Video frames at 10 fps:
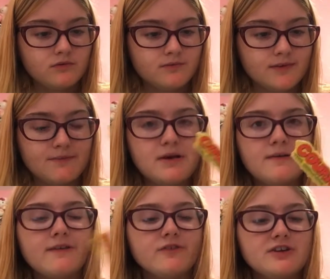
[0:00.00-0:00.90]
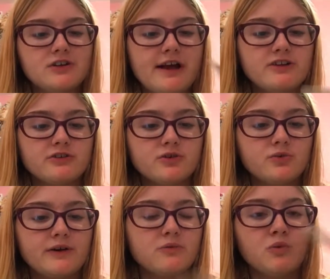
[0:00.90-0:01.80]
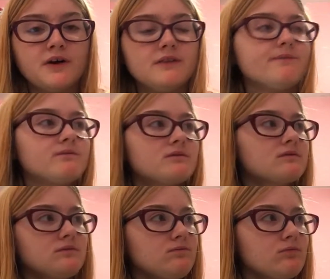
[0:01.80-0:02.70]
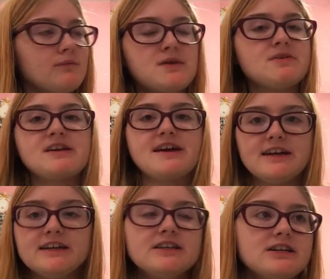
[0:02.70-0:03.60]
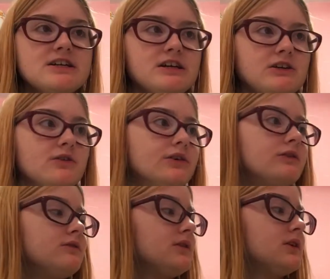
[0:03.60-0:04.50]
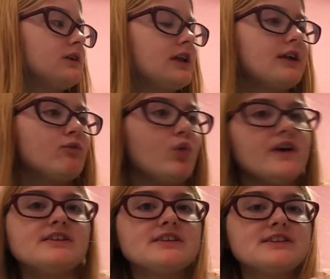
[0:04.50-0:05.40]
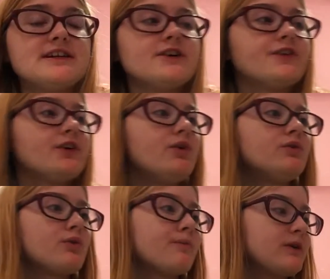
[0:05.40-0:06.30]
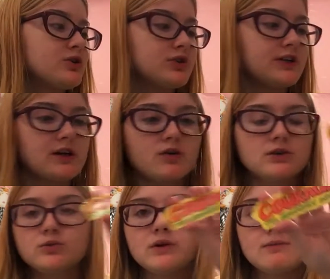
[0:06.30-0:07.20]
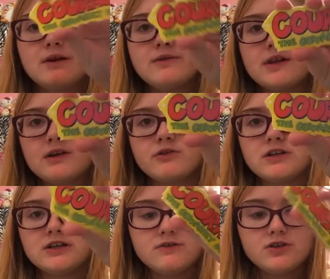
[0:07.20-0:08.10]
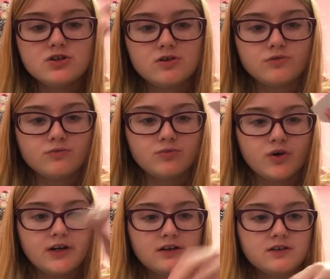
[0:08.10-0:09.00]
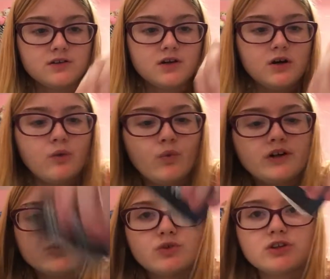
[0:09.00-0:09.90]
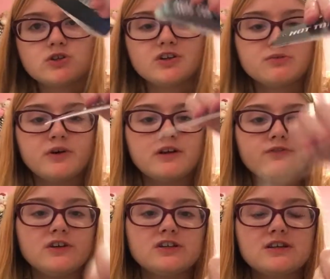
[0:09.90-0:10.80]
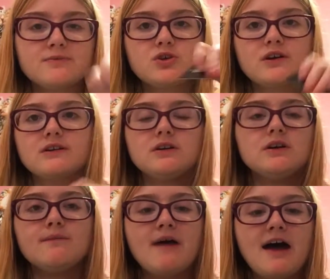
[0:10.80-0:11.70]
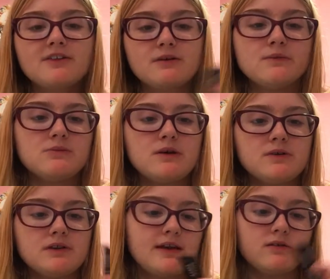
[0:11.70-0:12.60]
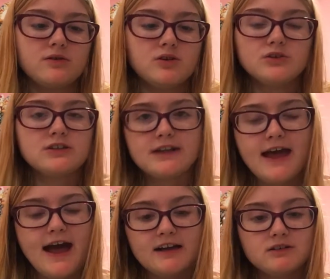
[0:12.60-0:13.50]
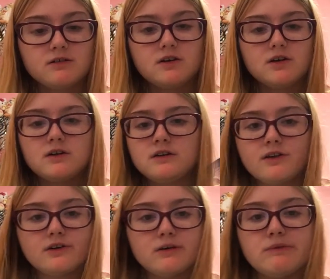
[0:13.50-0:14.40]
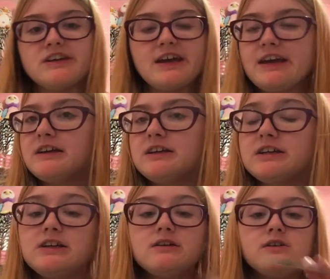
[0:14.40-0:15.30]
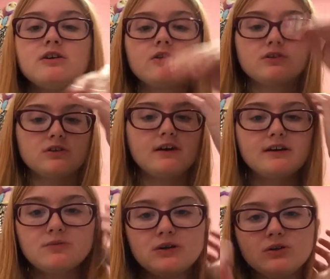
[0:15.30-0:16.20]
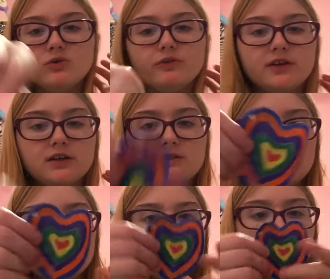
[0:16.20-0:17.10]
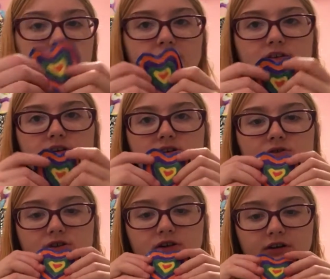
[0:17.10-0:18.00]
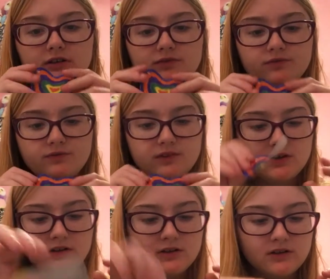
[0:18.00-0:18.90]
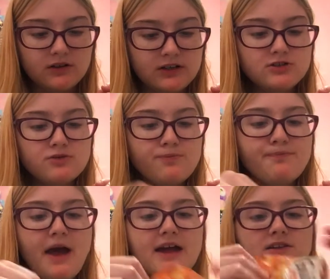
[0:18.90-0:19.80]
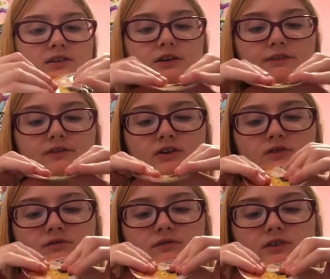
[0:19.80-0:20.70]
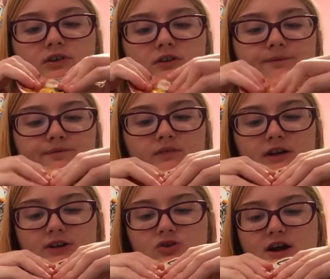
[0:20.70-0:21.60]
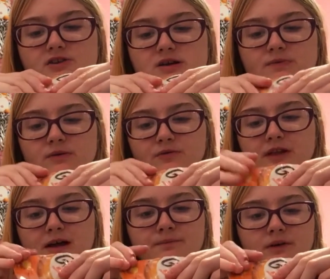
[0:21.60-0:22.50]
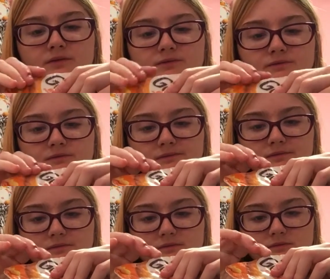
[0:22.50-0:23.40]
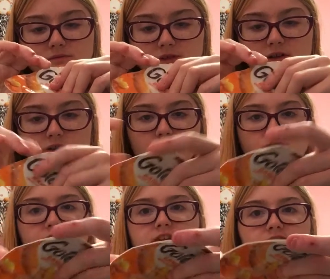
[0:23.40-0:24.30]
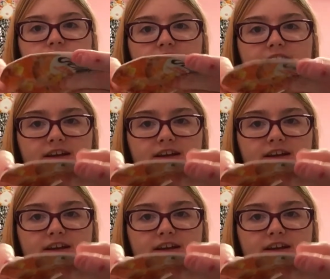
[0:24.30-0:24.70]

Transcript: Like, maybe, like, for each class, you do, like, one, maybe candy or, and then one cereal, for a bunch of cereals, one maybe, like, a TV show brand one should start with brand for each subject. Math can be maybe like, you know, snacks. Another can be candy, you know, so that could be a cool thing. No, that's just do it These do bend if you don't, you know, I try to keep them flat, but so you can see too, like,